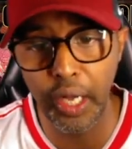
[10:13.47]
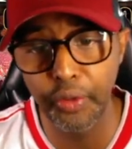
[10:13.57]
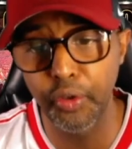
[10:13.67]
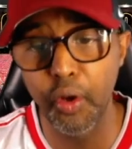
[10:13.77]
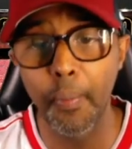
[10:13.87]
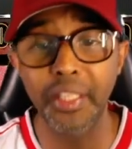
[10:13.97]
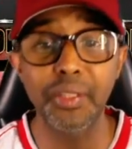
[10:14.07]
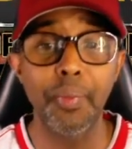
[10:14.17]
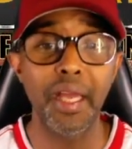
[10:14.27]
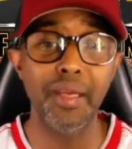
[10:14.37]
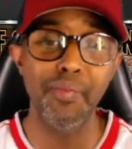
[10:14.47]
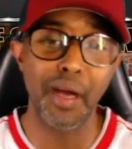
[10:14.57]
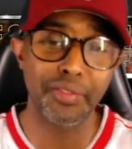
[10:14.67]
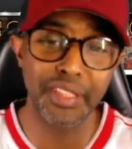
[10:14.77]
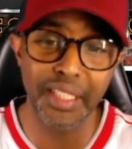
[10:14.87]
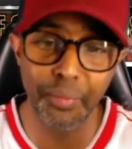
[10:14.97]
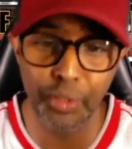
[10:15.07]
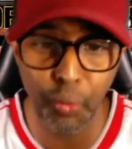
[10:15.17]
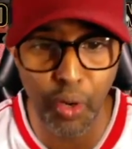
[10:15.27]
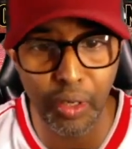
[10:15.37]
I don't know much about him, but I've seen him in
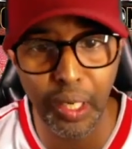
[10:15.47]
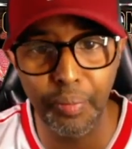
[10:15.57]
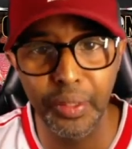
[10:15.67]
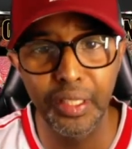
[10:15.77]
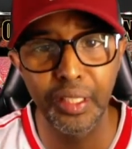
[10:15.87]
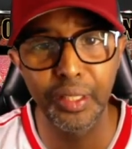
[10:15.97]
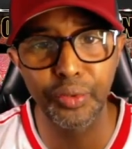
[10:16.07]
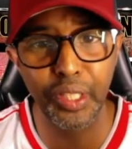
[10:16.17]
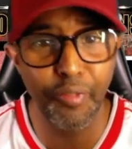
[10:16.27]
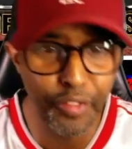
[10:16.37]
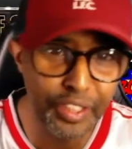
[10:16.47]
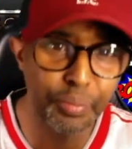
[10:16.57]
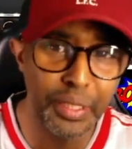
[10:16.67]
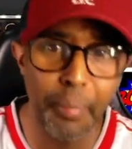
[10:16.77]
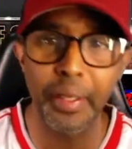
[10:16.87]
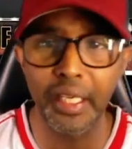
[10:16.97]
the World Cup to convince me a bit.